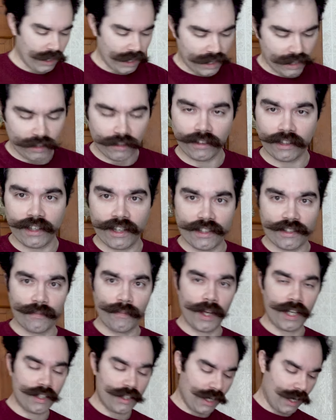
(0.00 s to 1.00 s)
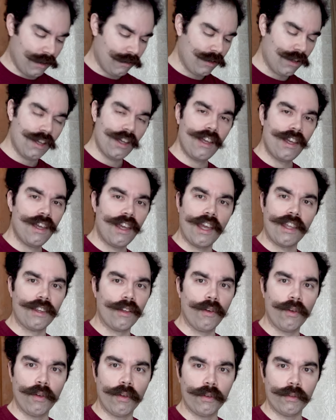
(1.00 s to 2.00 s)
get nearly as much out, and
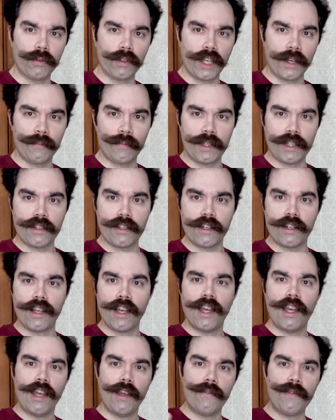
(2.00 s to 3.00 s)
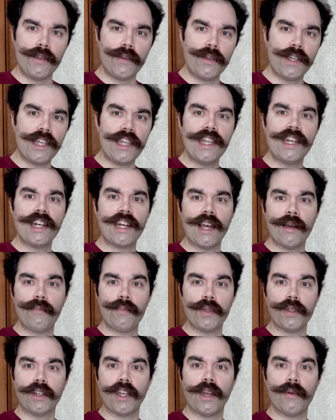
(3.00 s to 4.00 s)
the hold will not be good. If you heat it
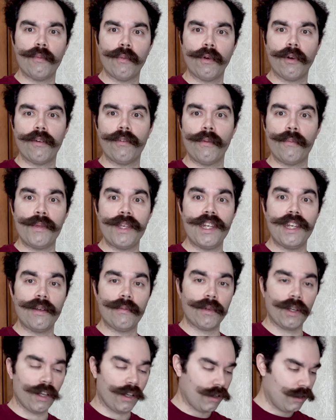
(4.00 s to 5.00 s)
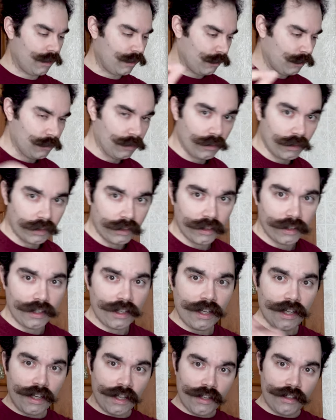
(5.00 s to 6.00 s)
up, you'll get more of a medium to hard hold.
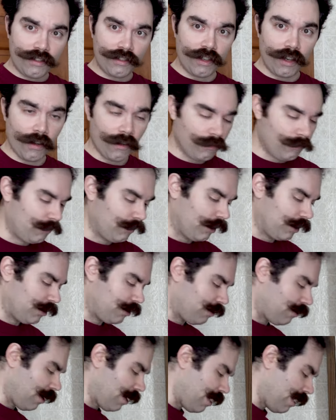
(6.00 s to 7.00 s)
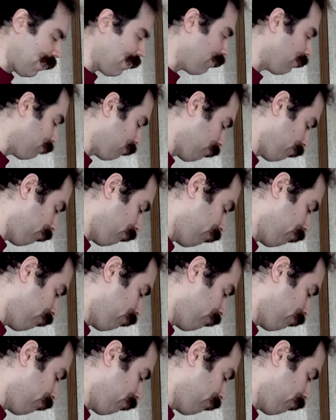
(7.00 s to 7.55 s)
So, let's try it out.